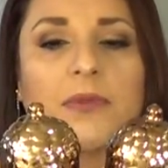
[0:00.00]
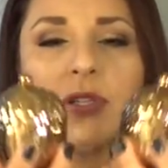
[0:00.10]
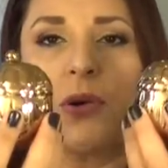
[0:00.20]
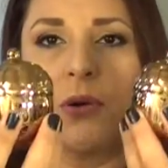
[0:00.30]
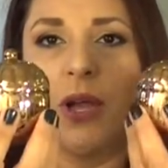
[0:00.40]

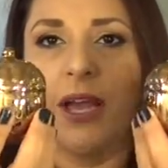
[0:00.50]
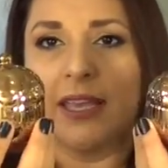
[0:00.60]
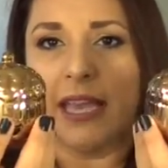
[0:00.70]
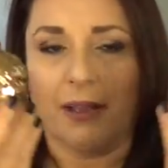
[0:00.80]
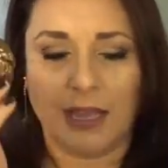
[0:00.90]
So
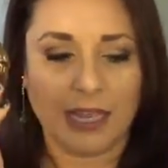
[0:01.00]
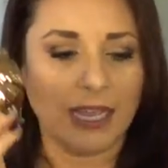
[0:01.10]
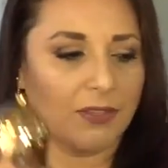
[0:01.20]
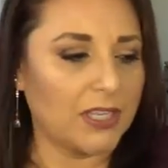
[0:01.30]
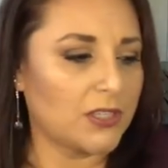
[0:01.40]
yeah, I
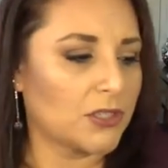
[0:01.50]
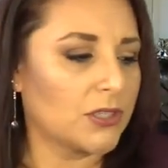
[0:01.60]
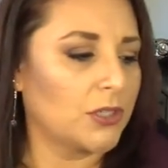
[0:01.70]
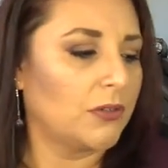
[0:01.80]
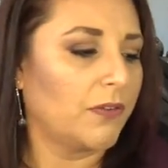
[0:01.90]
got these
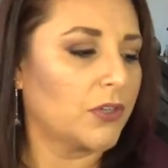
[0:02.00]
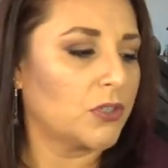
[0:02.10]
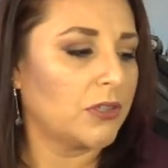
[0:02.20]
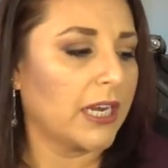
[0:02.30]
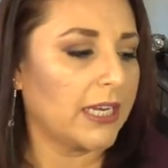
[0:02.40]
two for
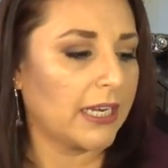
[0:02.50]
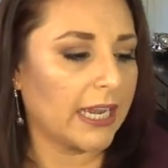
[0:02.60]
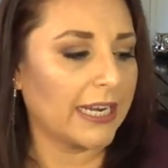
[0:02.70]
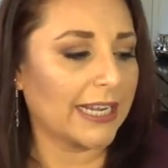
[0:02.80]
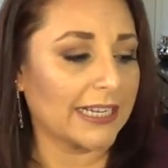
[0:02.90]

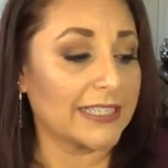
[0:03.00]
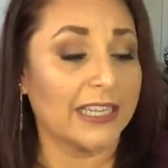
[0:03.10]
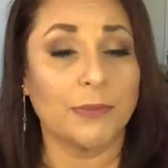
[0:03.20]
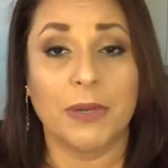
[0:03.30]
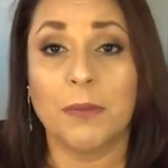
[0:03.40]
$2.99. Like I
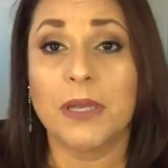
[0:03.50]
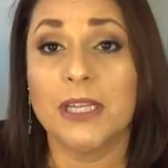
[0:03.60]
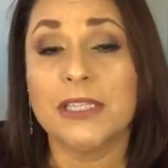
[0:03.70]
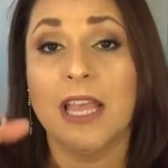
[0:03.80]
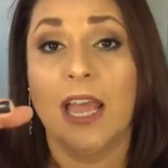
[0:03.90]
said, the
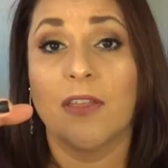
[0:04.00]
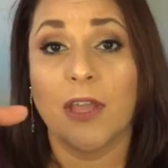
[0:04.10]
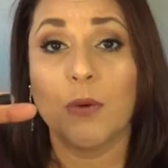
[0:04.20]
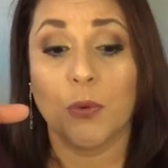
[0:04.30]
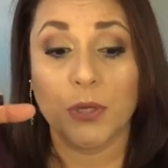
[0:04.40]
pumpkins,
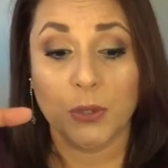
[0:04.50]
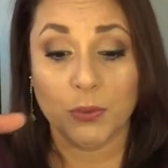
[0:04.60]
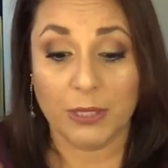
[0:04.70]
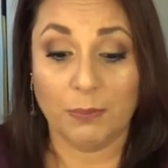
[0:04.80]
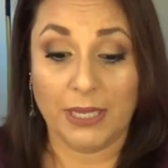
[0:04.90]
they were
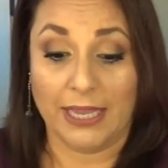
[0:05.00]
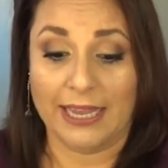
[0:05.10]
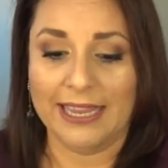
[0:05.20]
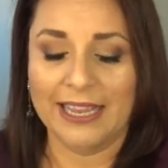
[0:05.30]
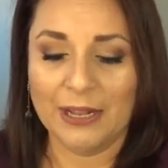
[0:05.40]
really
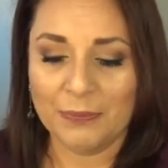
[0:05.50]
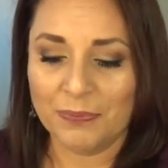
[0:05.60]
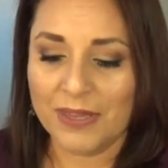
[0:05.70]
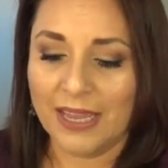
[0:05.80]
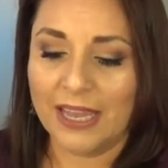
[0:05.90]
big.
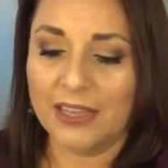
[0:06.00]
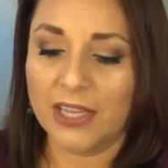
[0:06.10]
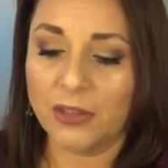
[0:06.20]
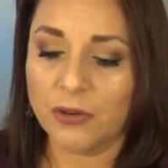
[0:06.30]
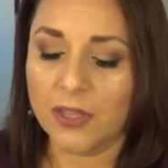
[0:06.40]

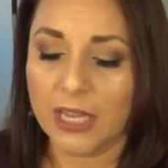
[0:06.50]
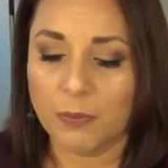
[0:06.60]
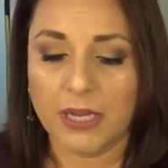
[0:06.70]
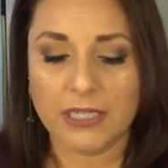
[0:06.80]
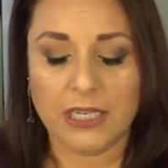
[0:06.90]
The other thing
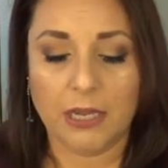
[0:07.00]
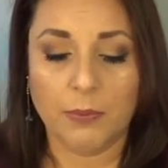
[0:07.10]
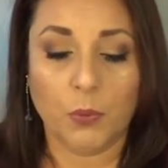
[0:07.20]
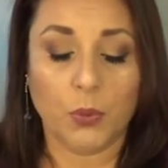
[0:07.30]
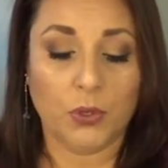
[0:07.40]
I picked
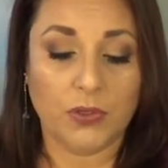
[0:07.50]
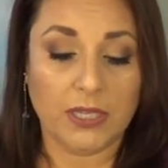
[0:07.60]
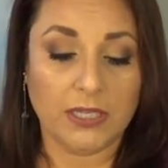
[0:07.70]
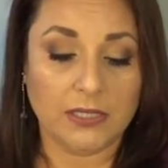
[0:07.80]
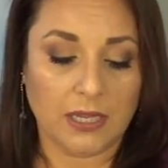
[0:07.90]
up were
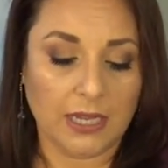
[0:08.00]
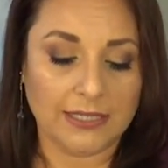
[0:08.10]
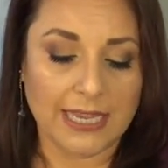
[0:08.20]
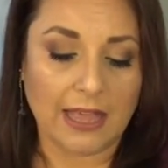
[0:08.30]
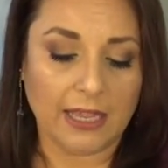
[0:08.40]
these
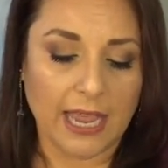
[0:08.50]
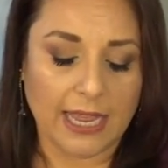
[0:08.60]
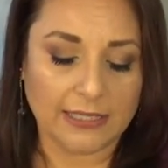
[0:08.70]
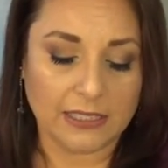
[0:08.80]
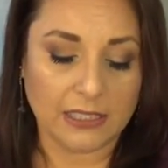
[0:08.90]
Sally
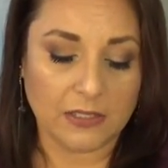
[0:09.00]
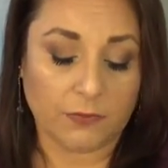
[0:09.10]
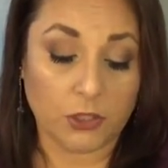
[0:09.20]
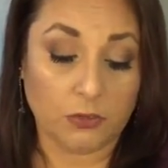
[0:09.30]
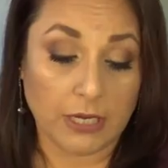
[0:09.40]
Hansen's
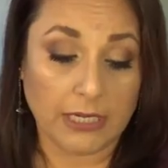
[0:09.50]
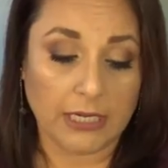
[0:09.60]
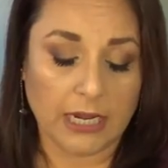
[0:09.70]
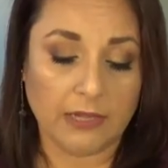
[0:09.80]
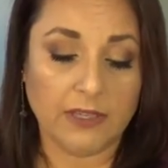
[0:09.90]
for
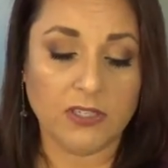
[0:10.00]
$2.99.